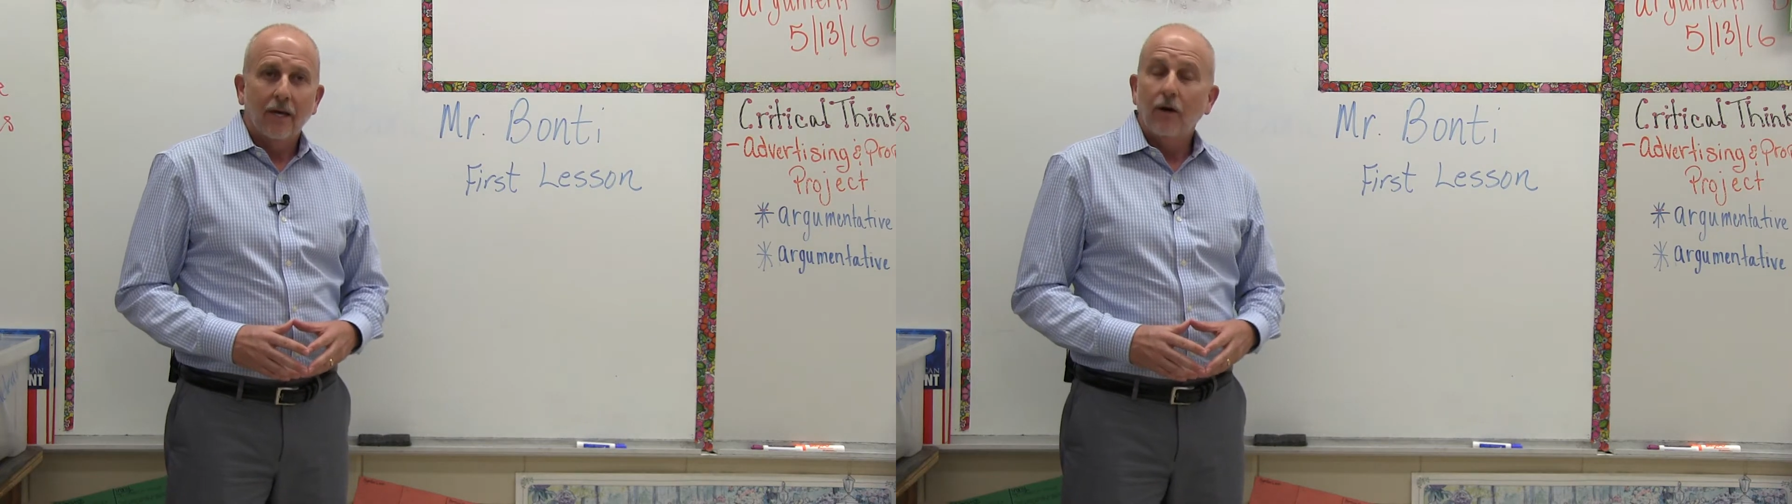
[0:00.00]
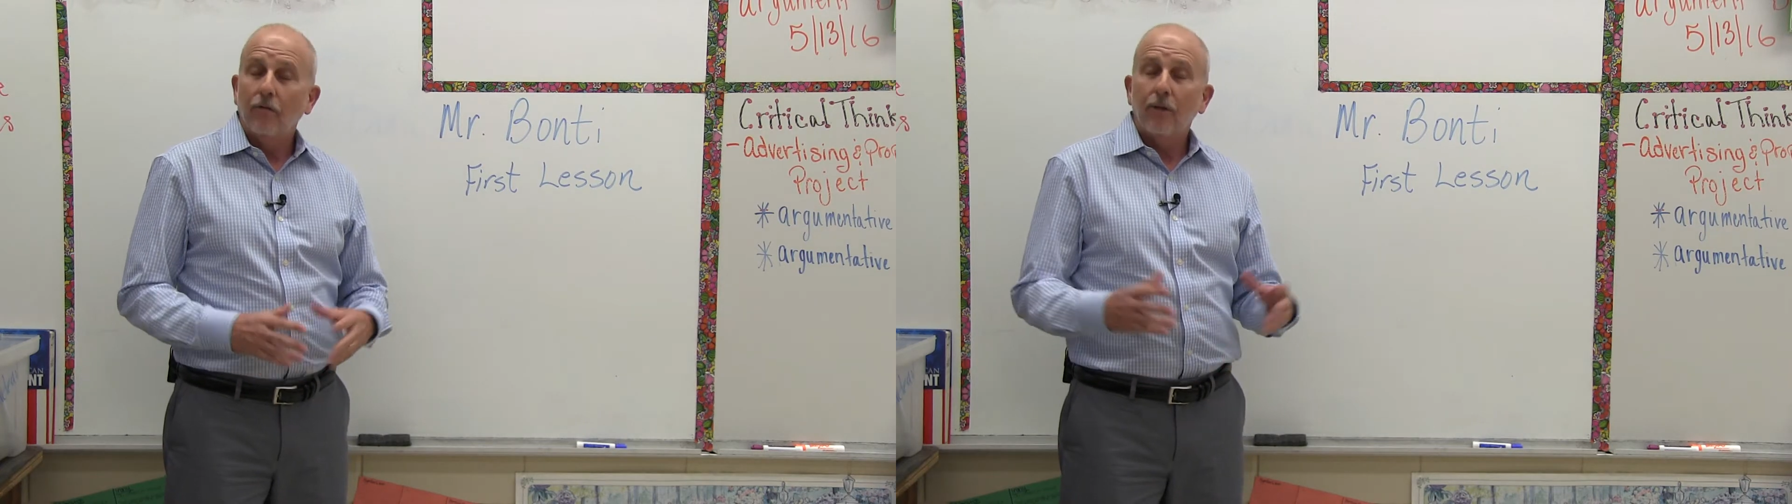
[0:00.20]

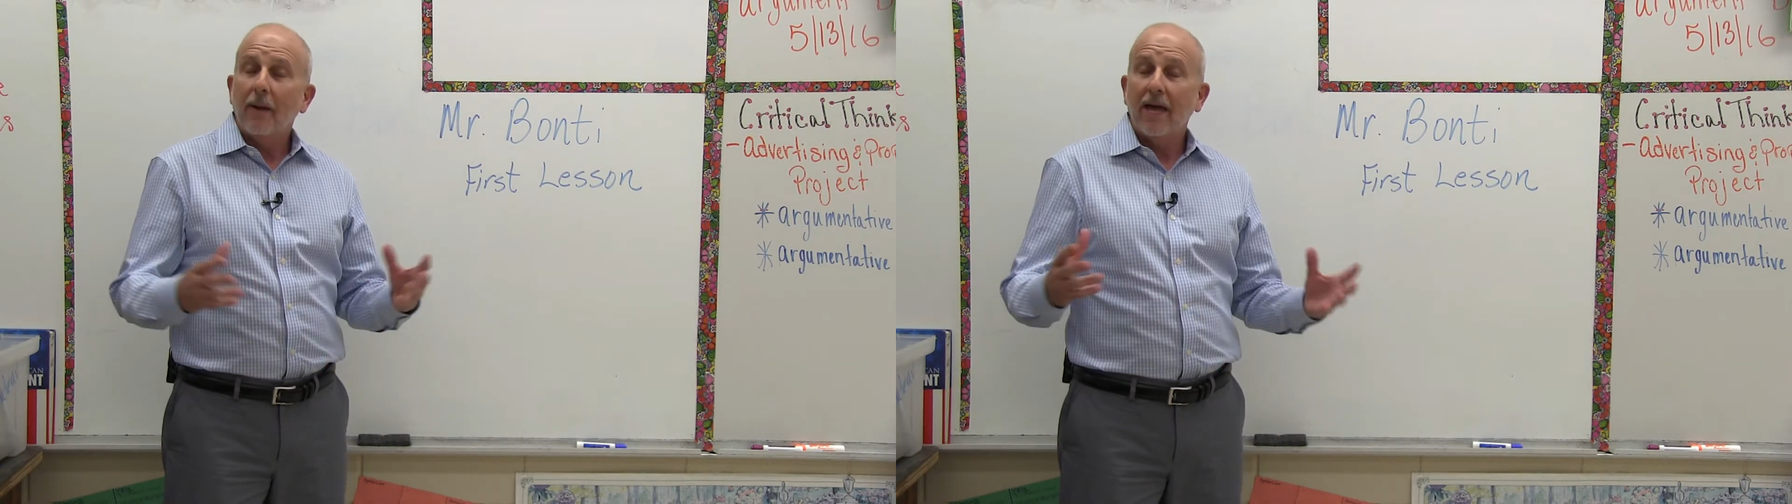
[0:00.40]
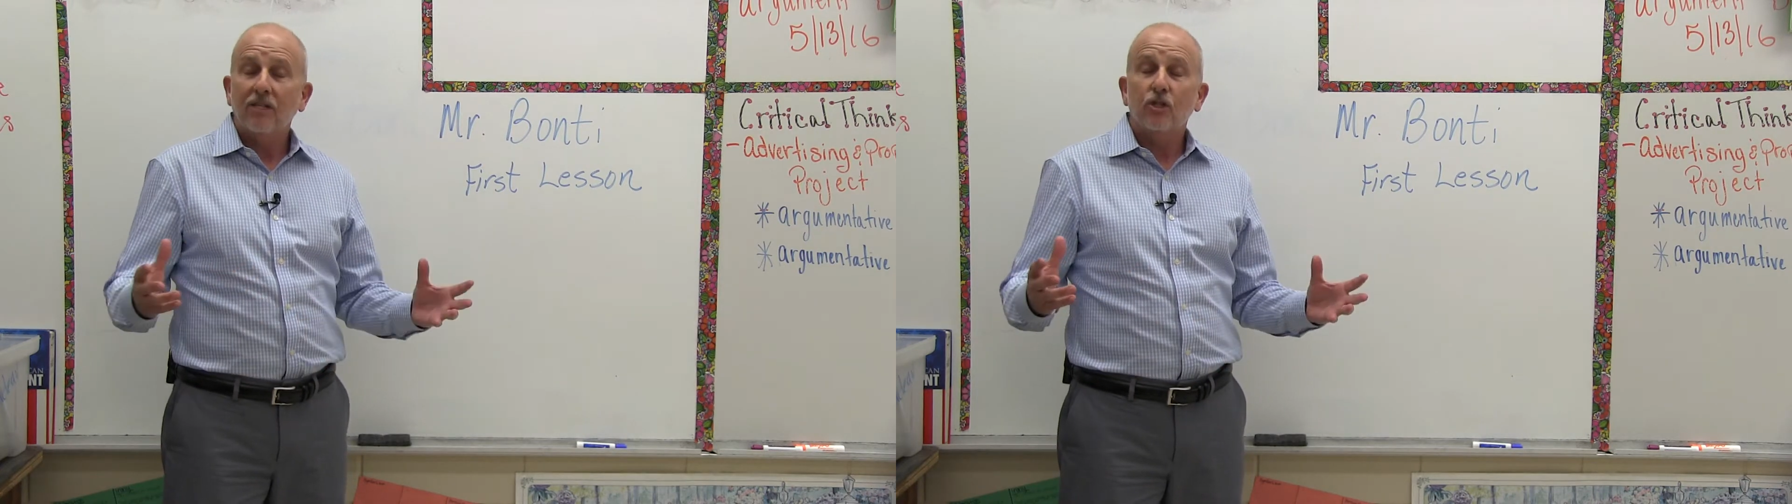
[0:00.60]
And over the
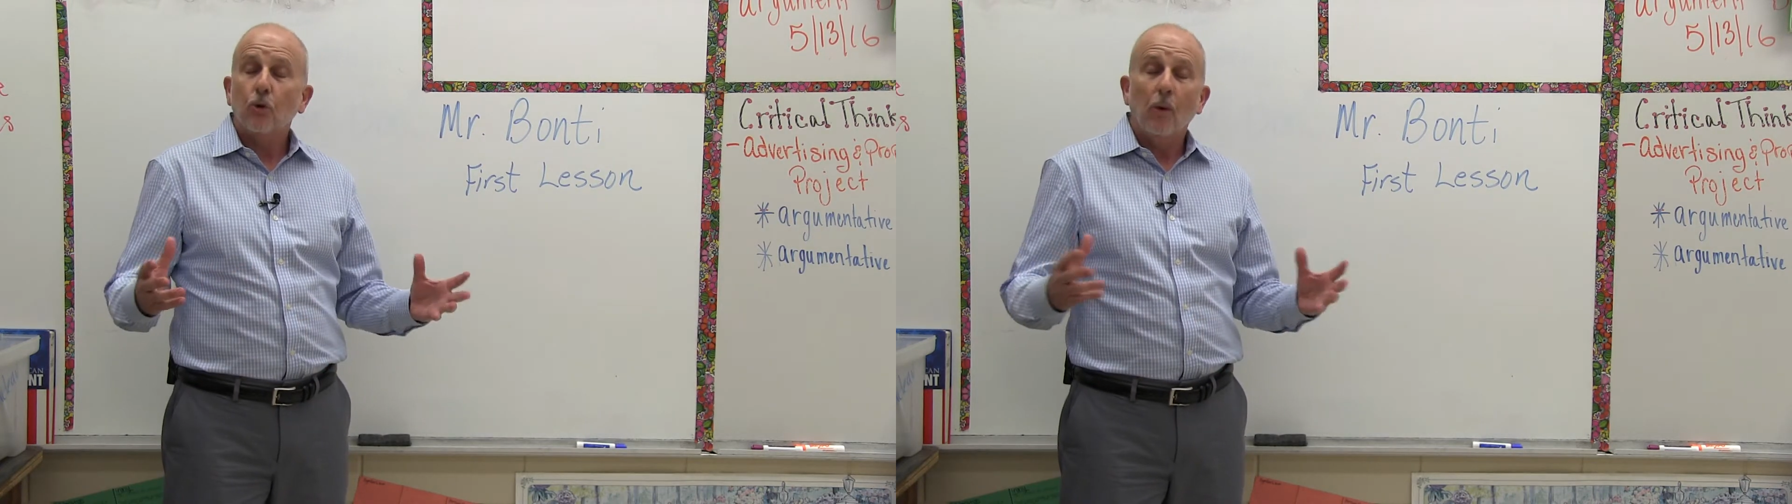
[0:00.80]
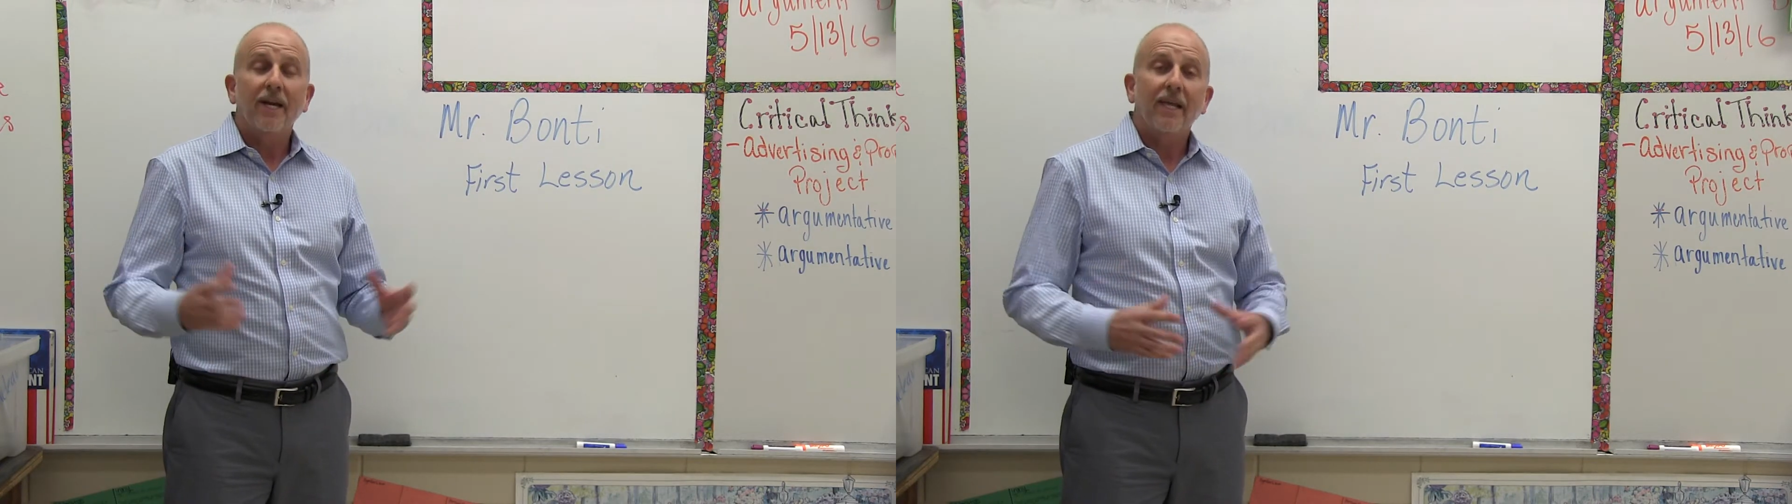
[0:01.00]
past
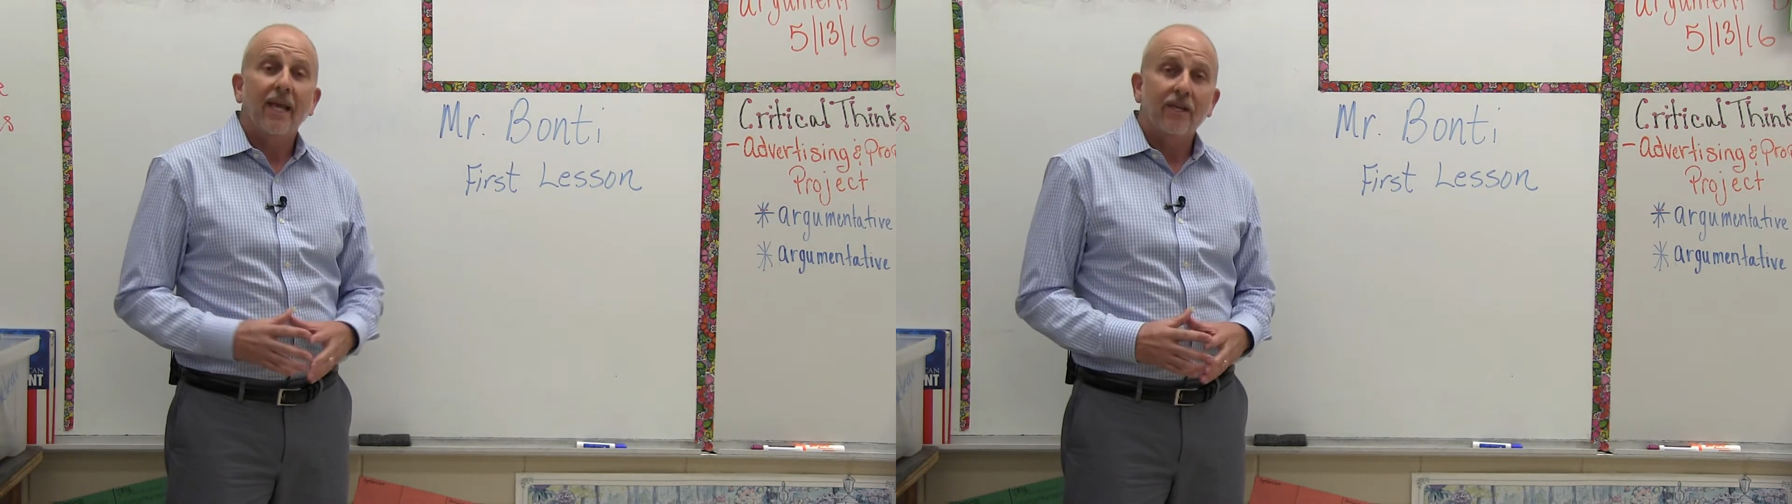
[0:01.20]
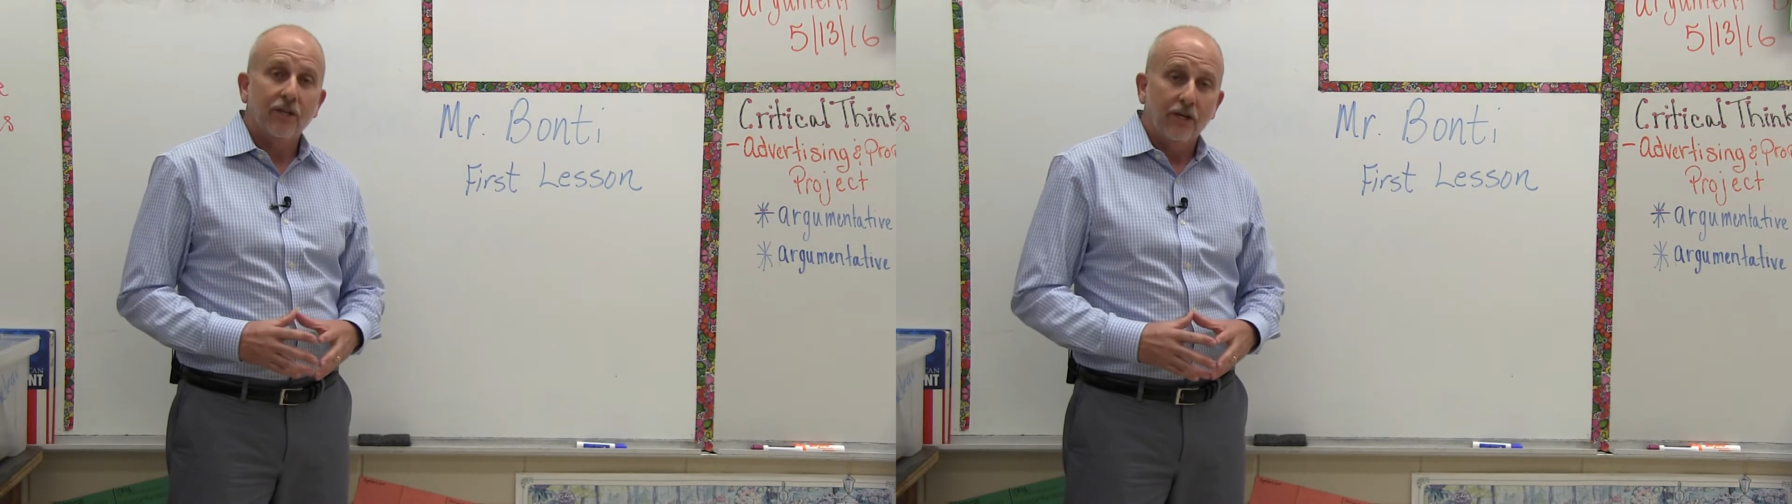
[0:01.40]

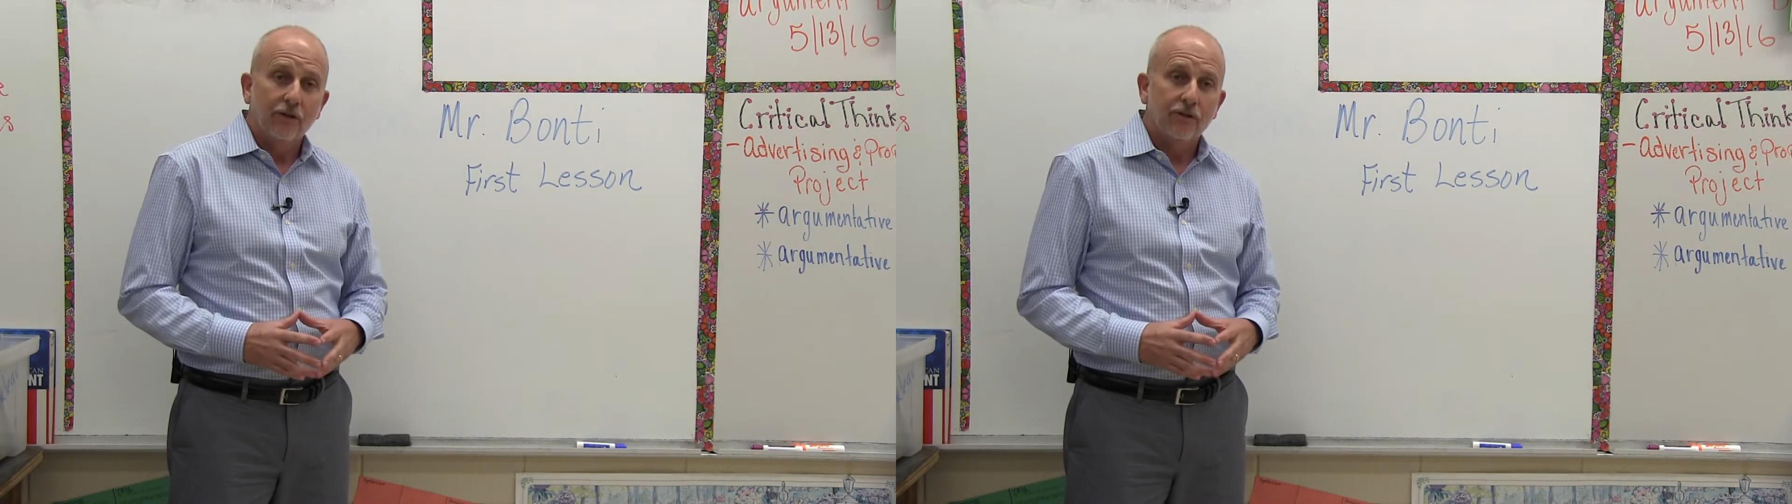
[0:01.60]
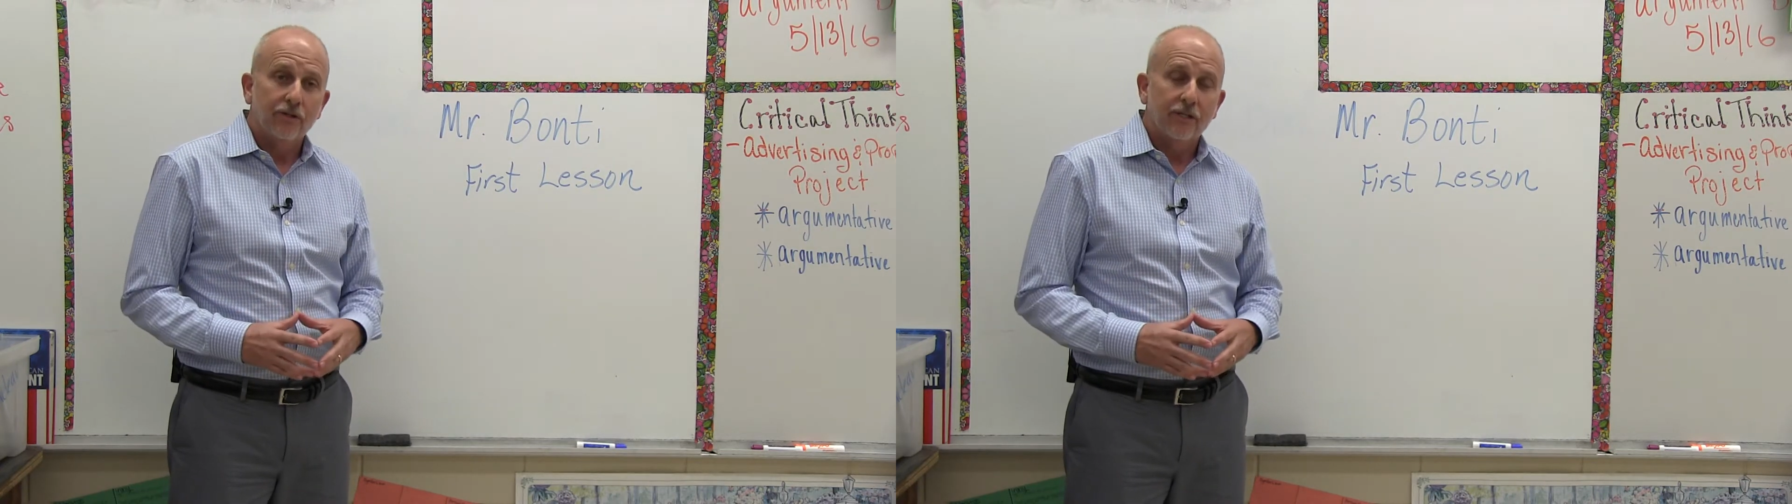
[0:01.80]
28
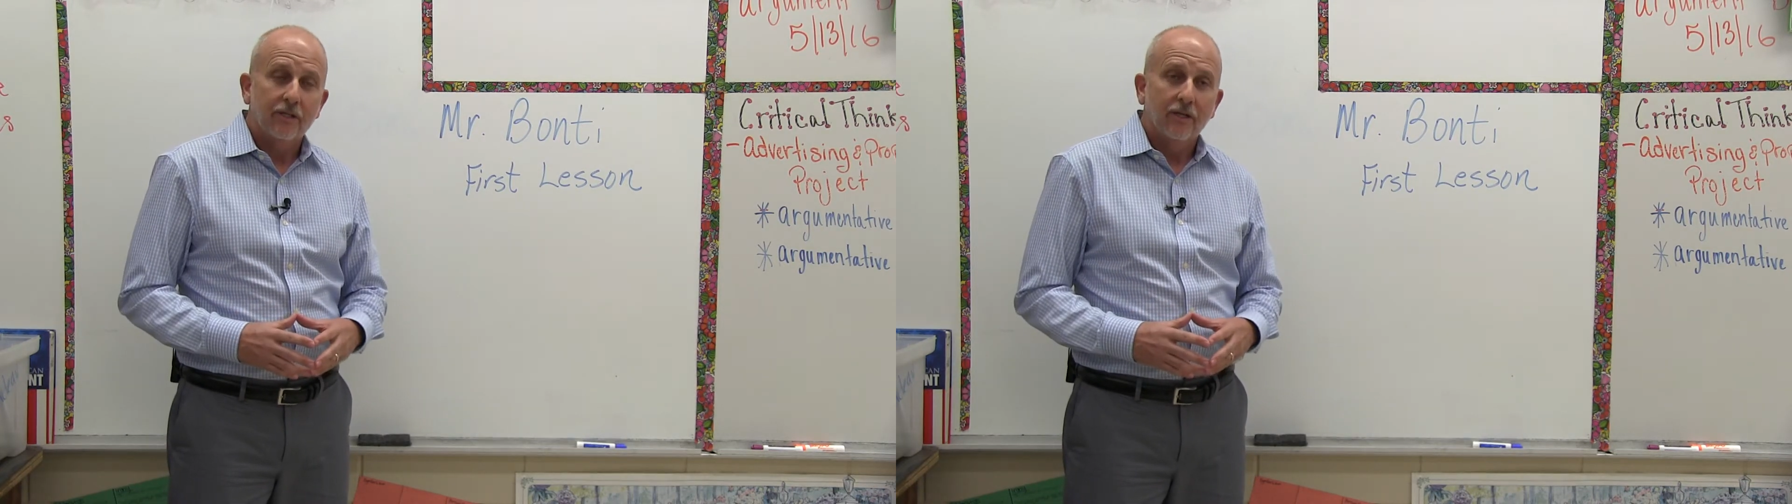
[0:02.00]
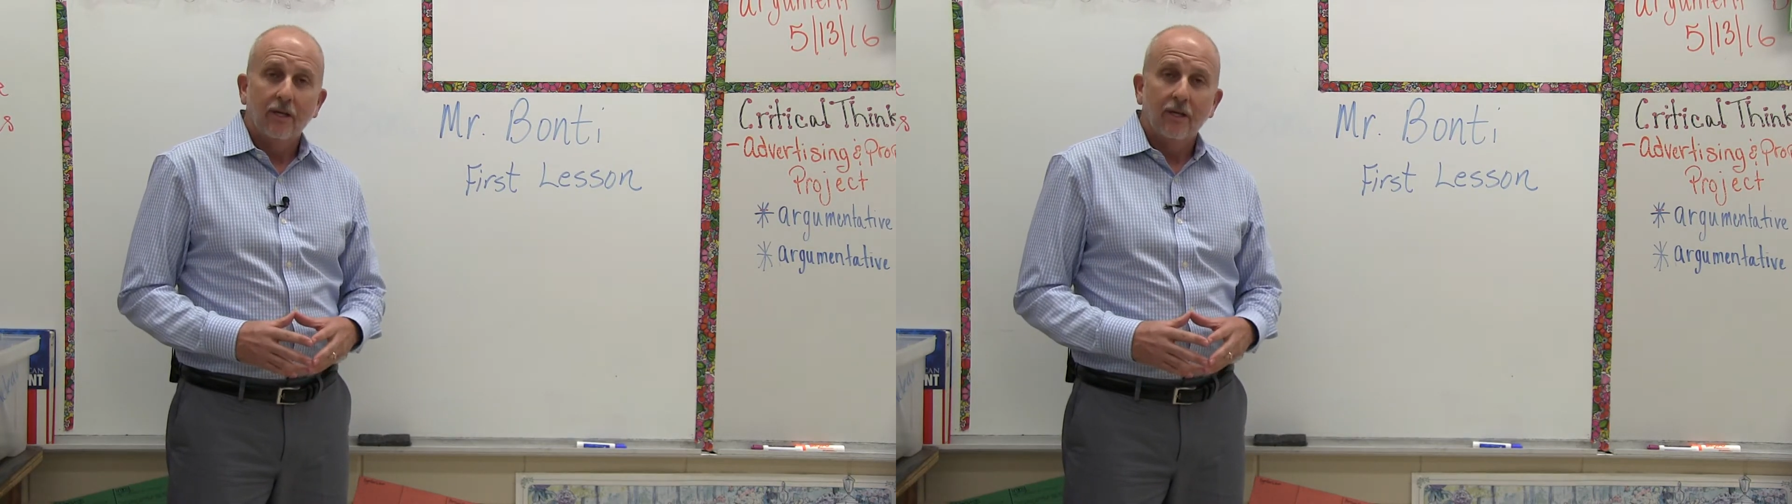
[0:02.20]
years,